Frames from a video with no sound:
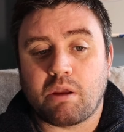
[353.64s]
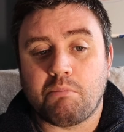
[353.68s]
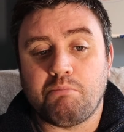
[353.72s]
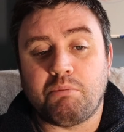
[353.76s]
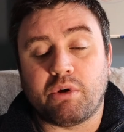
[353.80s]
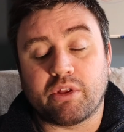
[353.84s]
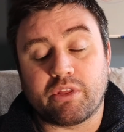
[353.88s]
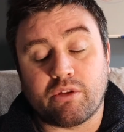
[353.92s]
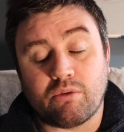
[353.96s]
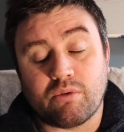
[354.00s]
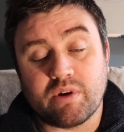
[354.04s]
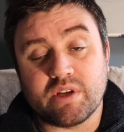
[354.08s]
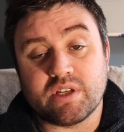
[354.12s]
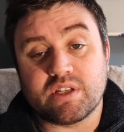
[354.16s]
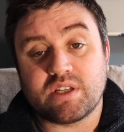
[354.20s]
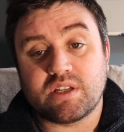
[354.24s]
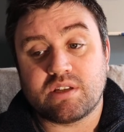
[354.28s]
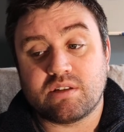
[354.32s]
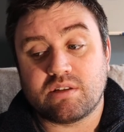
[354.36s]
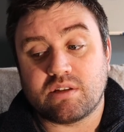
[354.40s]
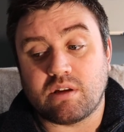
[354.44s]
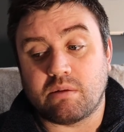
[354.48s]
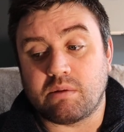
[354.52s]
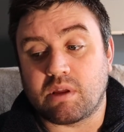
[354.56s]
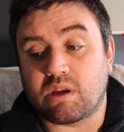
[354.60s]
But there is
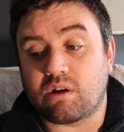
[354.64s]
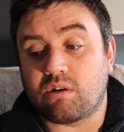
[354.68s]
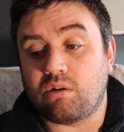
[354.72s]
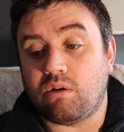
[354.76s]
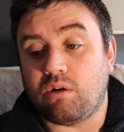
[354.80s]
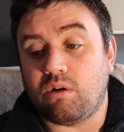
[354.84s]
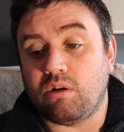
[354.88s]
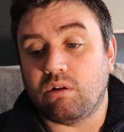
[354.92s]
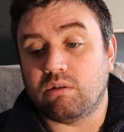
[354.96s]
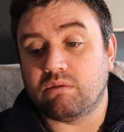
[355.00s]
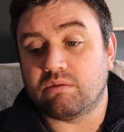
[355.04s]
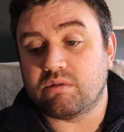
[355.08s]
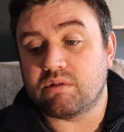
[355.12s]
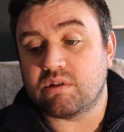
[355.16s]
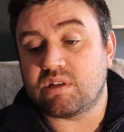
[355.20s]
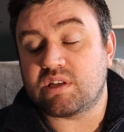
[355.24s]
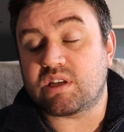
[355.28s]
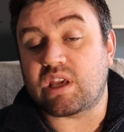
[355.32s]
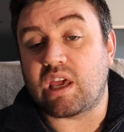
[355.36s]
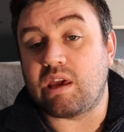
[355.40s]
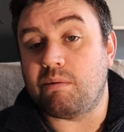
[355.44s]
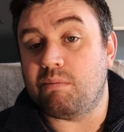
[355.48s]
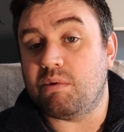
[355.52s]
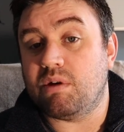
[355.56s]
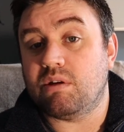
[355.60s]
something called
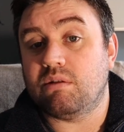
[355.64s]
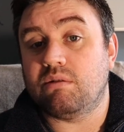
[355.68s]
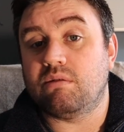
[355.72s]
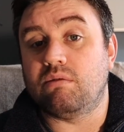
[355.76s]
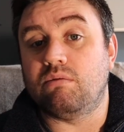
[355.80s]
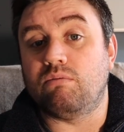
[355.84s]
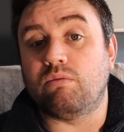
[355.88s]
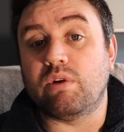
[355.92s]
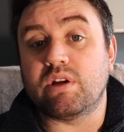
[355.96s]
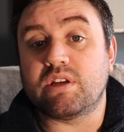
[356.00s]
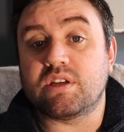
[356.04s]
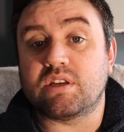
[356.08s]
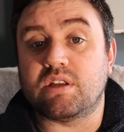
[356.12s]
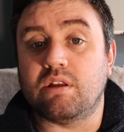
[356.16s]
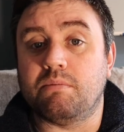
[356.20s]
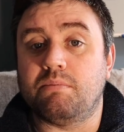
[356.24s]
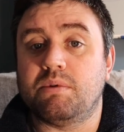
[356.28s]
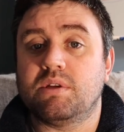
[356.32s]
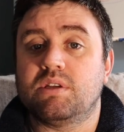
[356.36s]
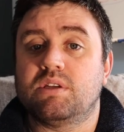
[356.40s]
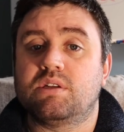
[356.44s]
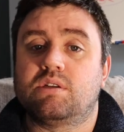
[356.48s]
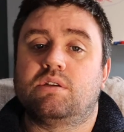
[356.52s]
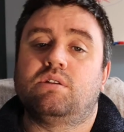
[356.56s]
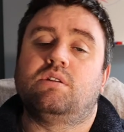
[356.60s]
Schema and Rich
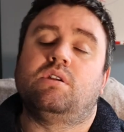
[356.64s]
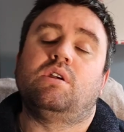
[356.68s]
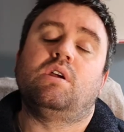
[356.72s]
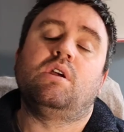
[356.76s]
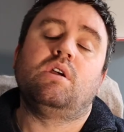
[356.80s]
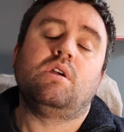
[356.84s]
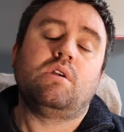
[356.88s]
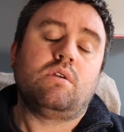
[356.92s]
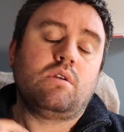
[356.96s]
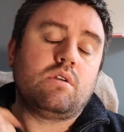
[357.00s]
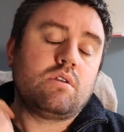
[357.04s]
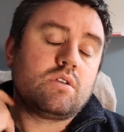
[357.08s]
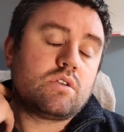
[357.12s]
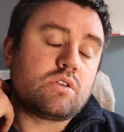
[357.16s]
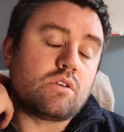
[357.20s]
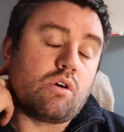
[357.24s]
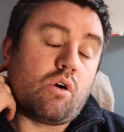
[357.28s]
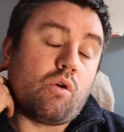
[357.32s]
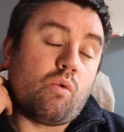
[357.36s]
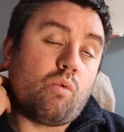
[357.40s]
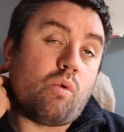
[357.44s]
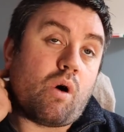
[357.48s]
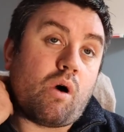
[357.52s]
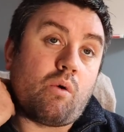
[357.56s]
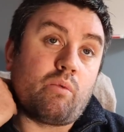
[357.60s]
Snippets. So
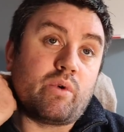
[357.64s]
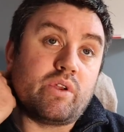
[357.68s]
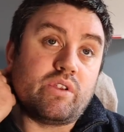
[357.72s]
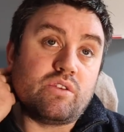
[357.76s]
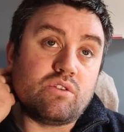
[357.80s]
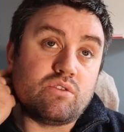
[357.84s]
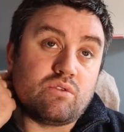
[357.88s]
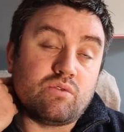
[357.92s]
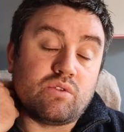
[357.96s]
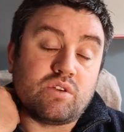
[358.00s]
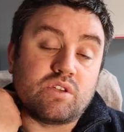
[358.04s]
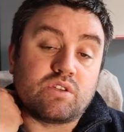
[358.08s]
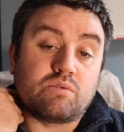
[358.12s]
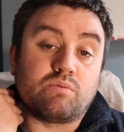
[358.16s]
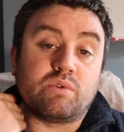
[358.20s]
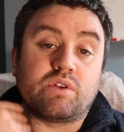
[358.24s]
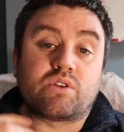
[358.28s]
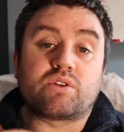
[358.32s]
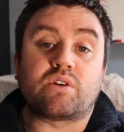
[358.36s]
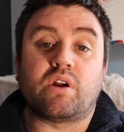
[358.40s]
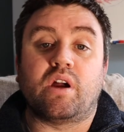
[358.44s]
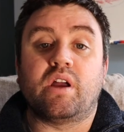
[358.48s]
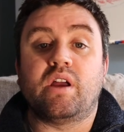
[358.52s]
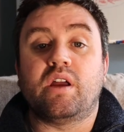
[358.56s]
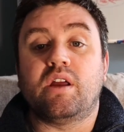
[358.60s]
what we do is we
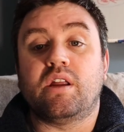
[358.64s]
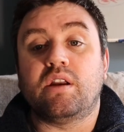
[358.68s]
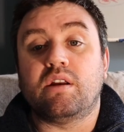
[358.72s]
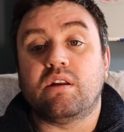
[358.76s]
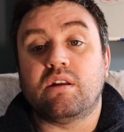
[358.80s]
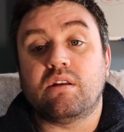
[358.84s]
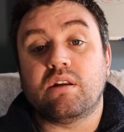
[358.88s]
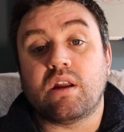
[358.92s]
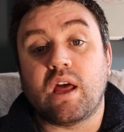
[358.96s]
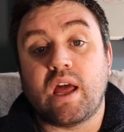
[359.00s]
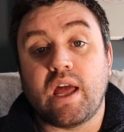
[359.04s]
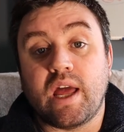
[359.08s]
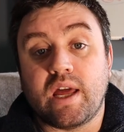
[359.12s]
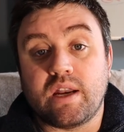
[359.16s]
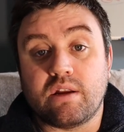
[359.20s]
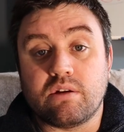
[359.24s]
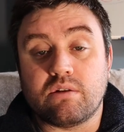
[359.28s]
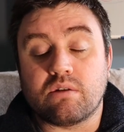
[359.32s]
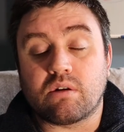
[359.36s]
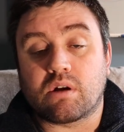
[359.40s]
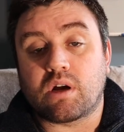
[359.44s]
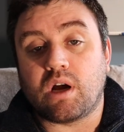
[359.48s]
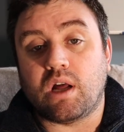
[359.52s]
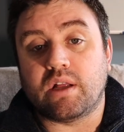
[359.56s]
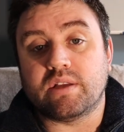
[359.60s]
try and edit
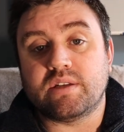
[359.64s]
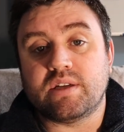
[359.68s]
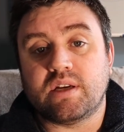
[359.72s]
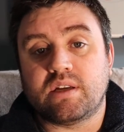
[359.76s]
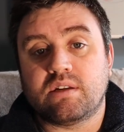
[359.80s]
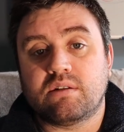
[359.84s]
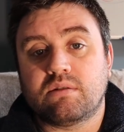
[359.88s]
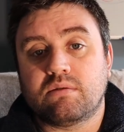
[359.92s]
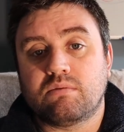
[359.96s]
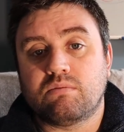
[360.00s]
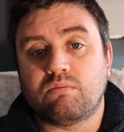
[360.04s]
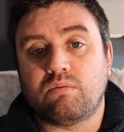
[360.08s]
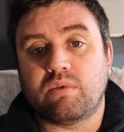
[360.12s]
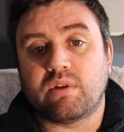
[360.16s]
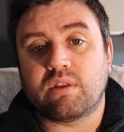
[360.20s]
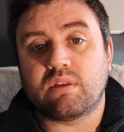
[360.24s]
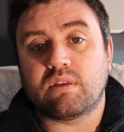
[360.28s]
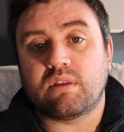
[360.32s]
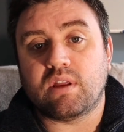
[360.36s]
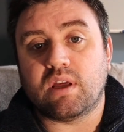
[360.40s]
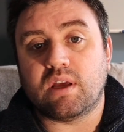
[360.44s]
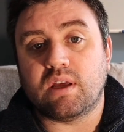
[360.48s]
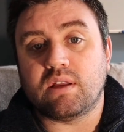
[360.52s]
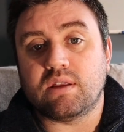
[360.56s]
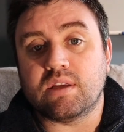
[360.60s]
your content with
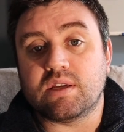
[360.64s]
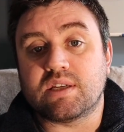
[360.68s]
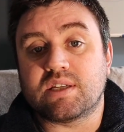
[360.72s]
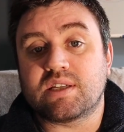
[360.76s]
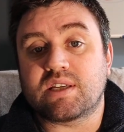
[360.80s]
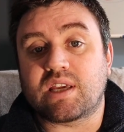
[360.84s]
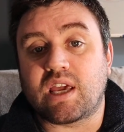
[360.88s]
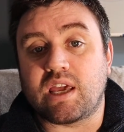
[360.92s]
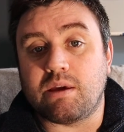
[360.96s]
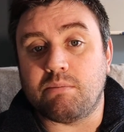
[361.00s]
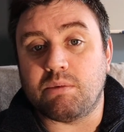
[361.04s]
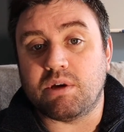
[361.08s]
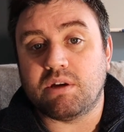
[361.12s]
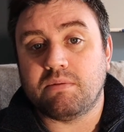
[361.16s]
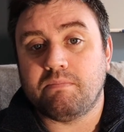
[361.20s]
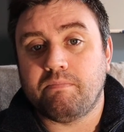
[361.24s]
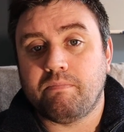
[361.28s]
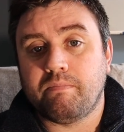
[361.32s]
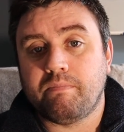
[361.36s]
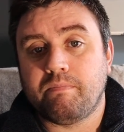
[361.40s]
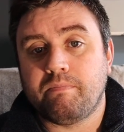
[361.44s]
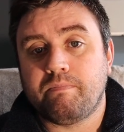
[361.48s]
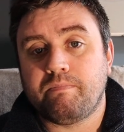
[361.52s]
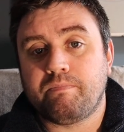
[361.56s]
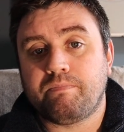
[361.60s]
this schema,
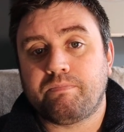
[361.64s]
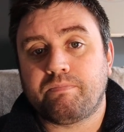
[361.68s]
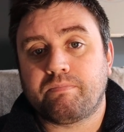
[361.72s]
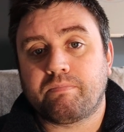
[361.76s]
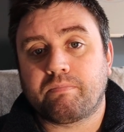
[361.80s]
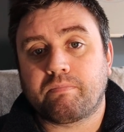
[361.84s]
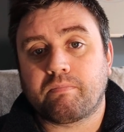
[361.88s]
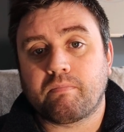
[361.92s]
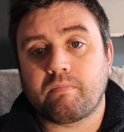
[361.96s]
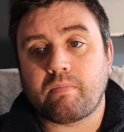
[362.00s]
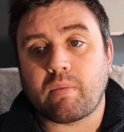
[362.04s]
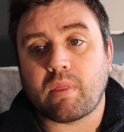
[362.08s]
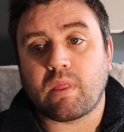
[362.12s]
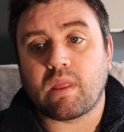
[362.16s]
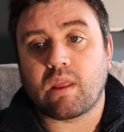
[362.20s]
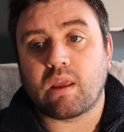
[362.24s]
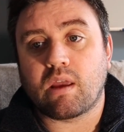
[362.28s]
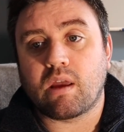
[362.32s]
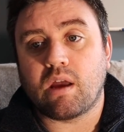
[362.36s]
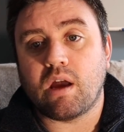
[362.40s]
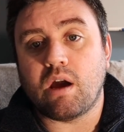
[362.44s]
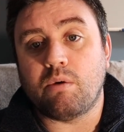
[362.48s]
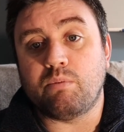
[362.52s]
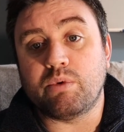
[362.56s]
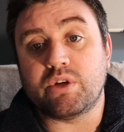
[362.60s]

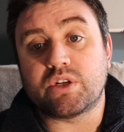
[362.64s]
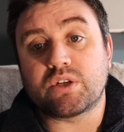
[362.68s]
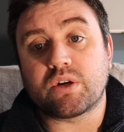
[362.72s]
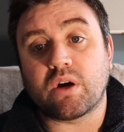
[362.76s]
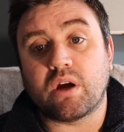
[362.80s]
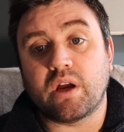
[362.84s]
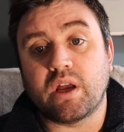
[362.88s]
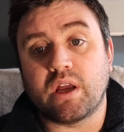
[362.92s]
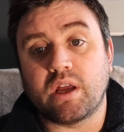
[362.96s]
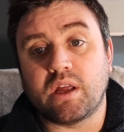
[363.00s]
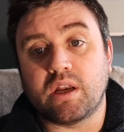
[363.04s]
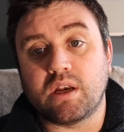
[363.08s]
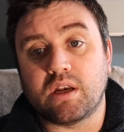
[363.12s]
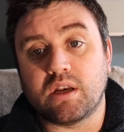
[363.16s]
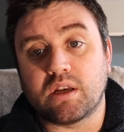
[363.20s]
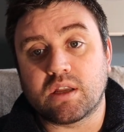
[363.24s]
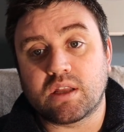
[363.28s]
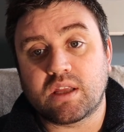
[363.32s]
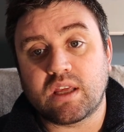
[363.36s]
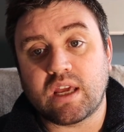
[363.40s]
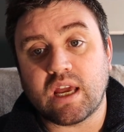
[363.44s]
and we try and